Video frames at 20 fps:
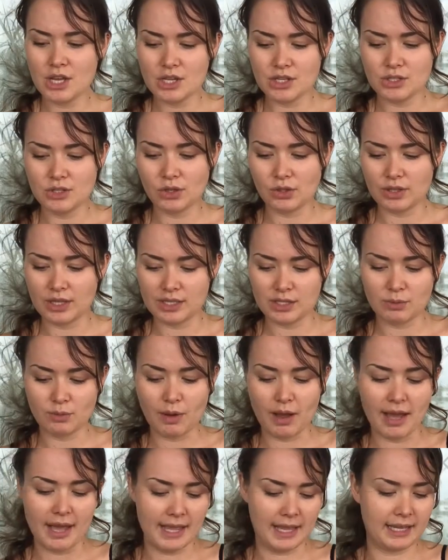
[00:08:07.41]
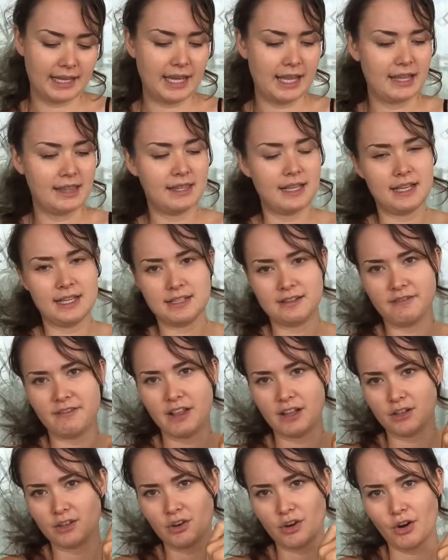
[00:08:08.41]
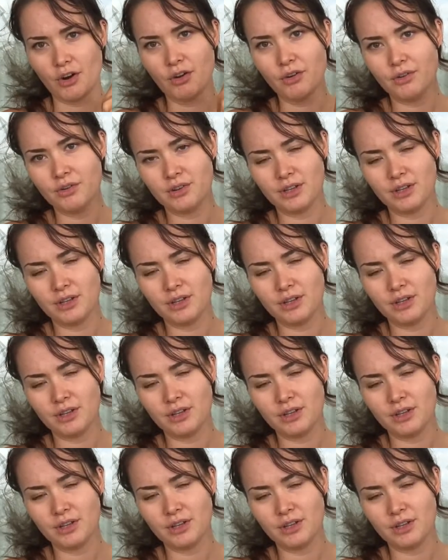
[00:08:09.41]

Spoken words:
So that's why, again, there's a Velcro